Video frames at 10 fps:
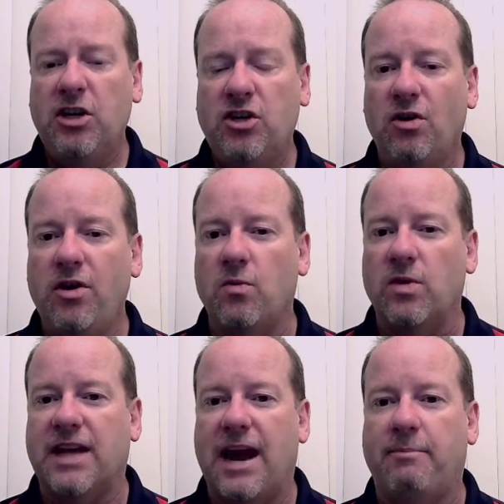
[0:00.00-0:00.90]
me show you
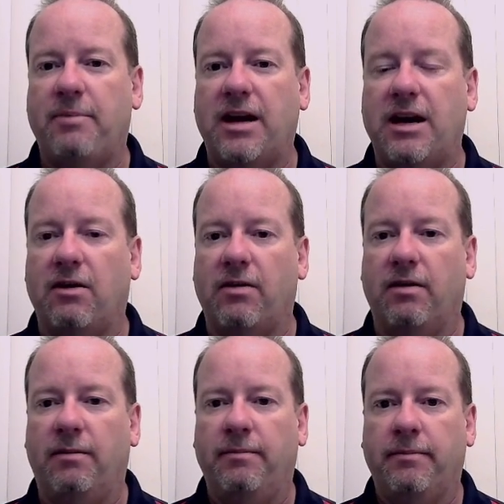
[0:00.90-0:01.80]
what's happening here,
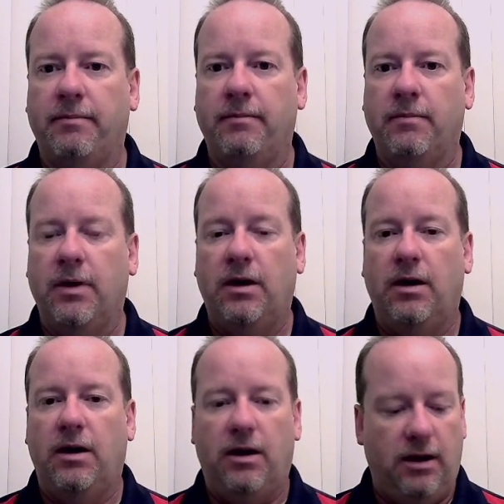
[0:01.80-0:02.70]
though.
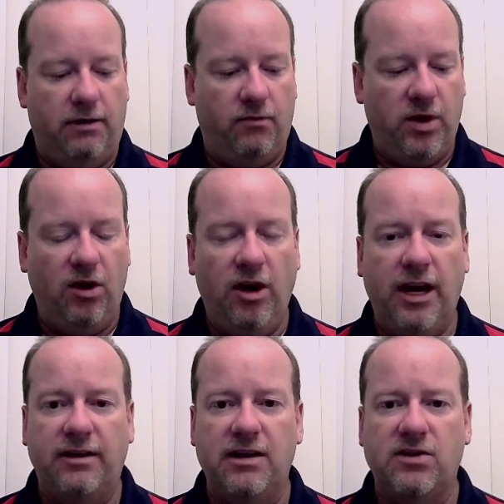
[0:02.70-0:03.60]
If we look
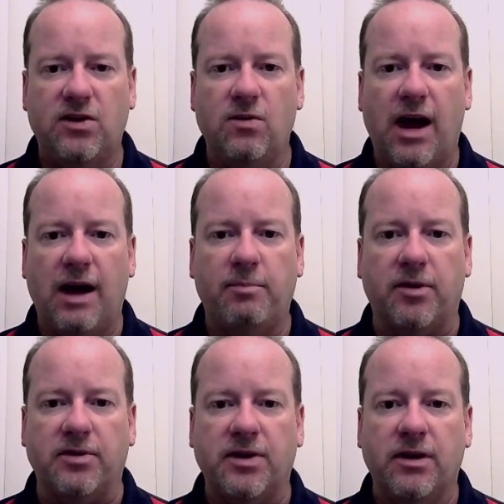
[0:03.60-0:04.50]
at these two hoppers,